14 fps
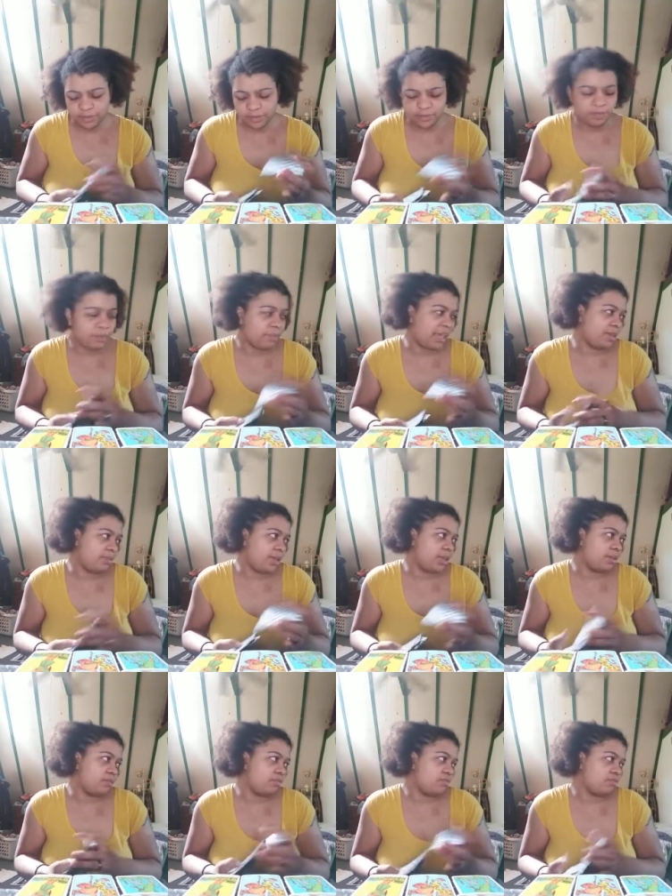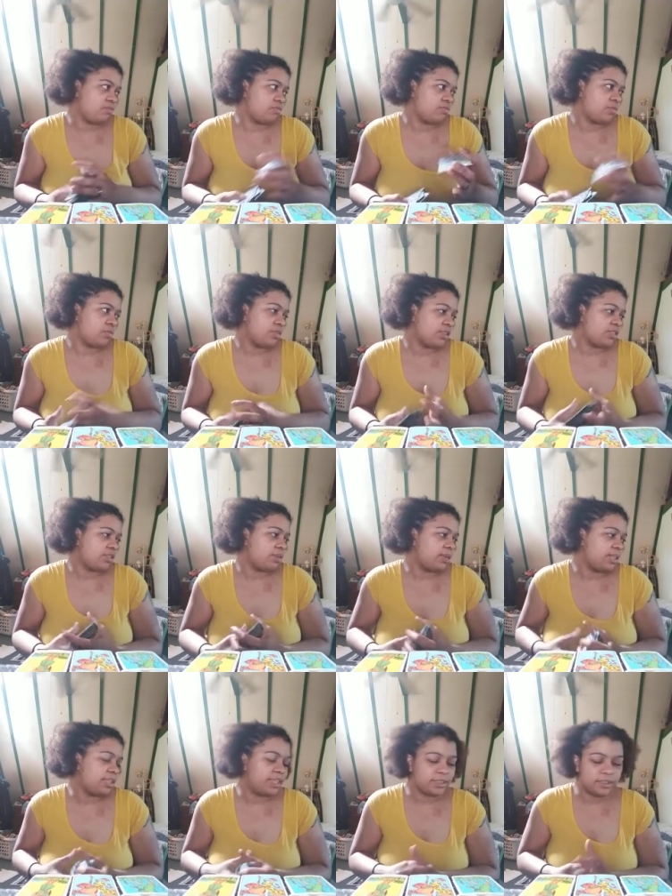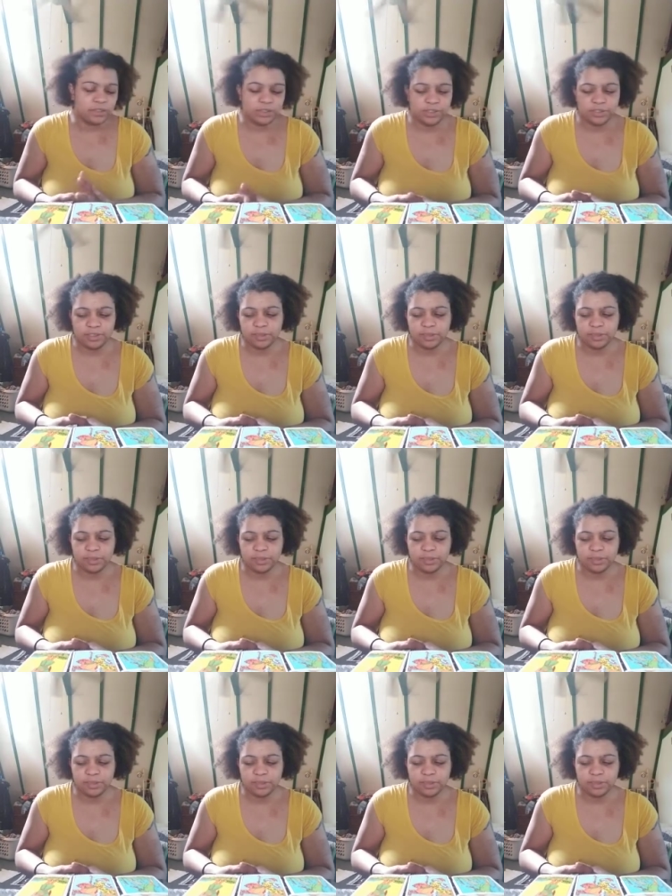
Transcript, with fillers: It's my baby. He's gonna be dead soon.